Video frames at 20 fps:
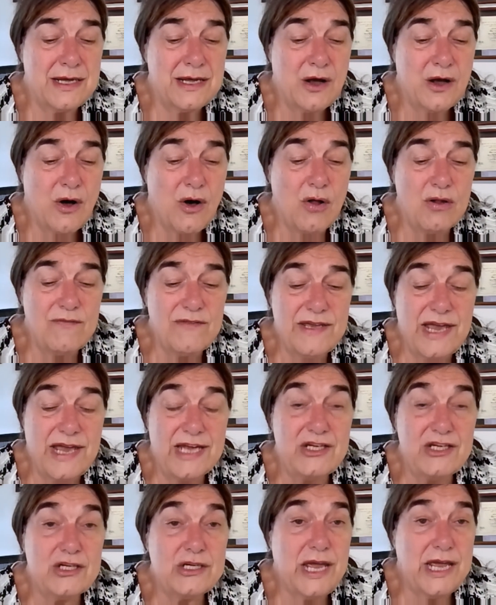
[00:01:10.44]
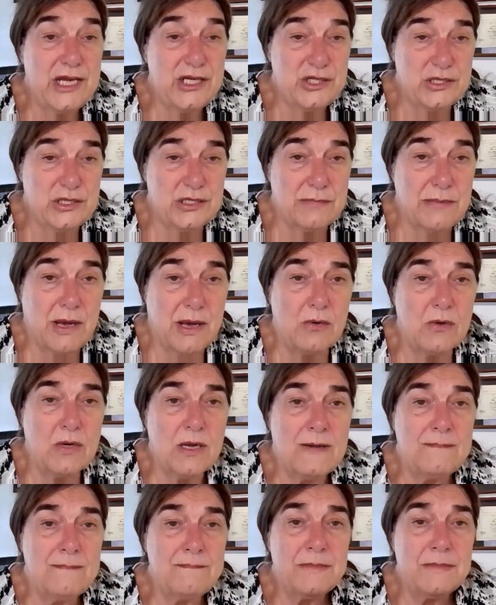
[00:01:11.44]
all of the education about
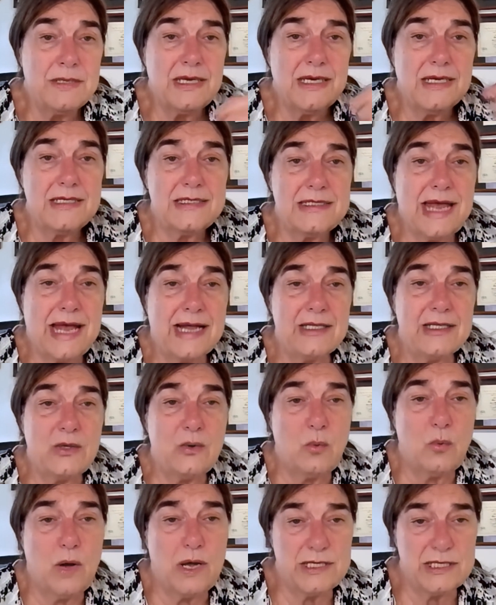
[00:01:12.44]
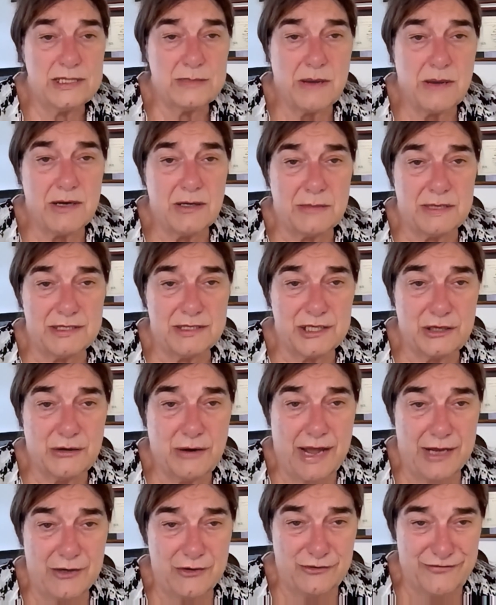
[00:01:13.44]
exactly what spinal muscular
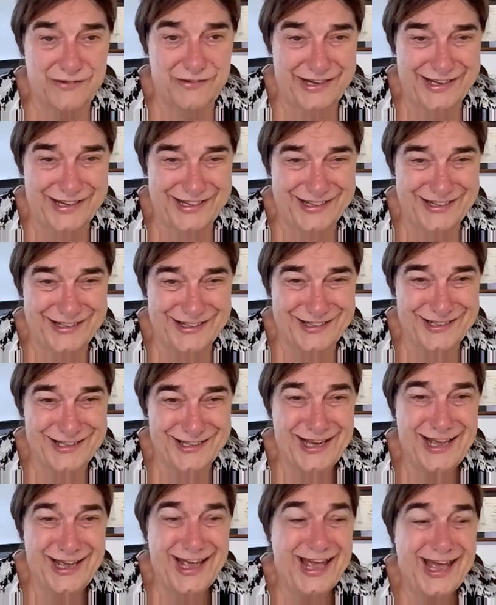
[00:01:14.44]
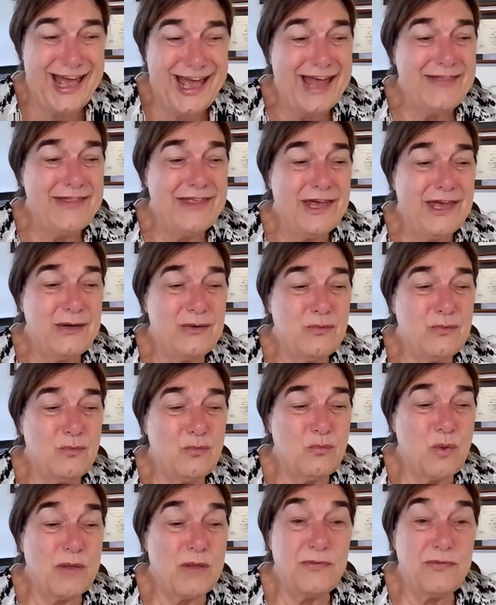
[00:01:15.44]
atrophy is, and then
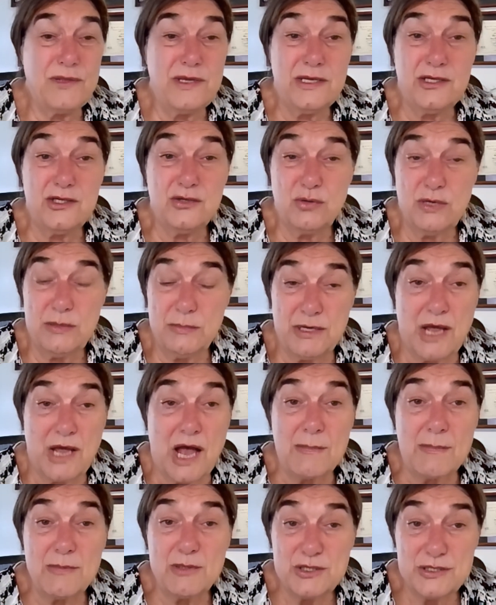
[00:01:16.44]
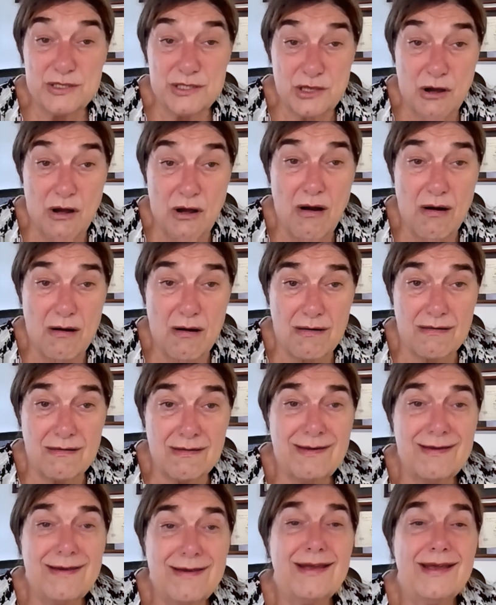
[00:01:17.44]
what the treatment options are,
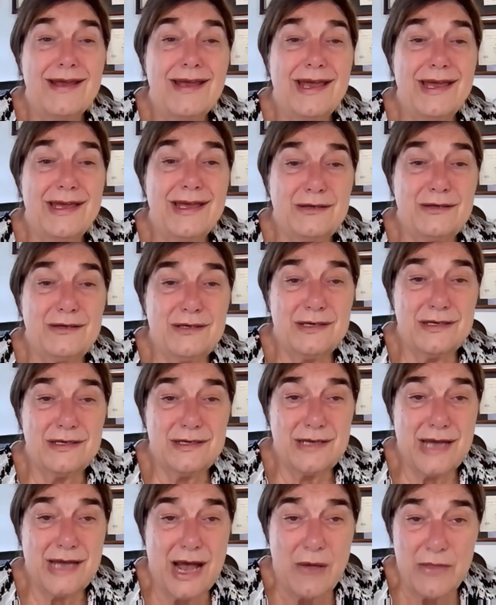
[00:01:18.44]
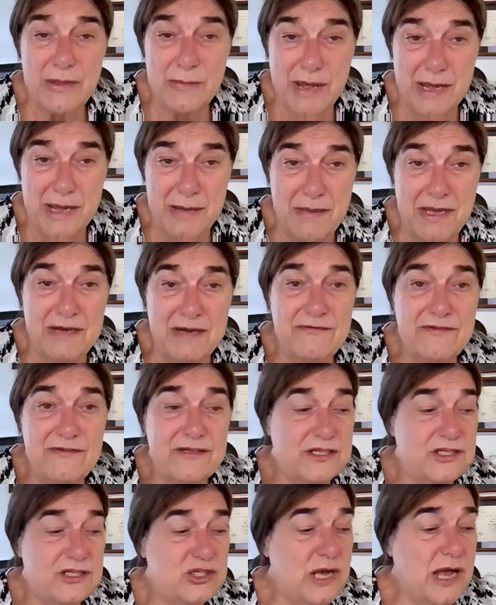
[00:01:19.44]
and how they might benefit
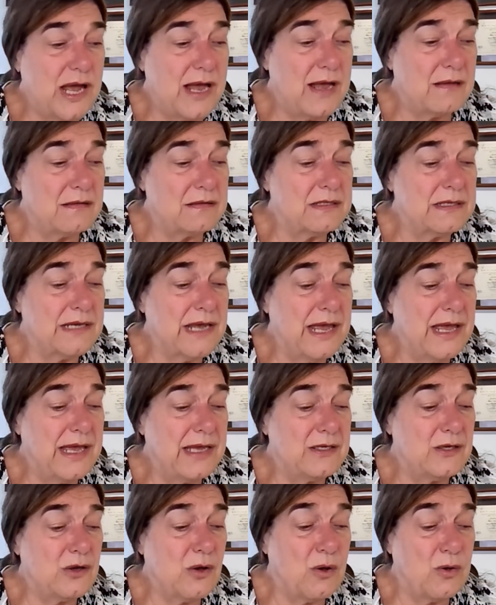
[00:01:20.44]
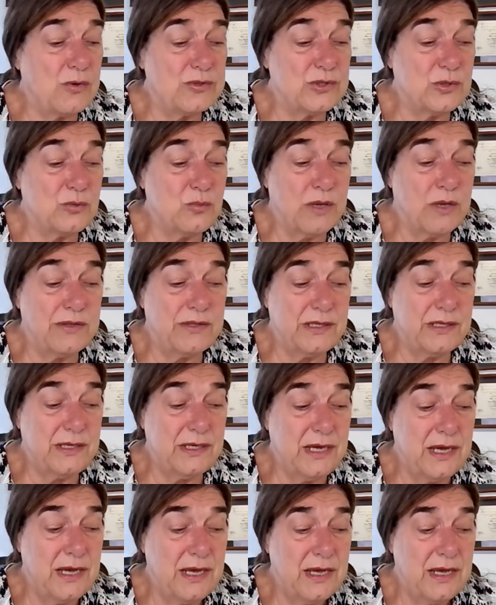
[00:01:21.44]
the child, and also what the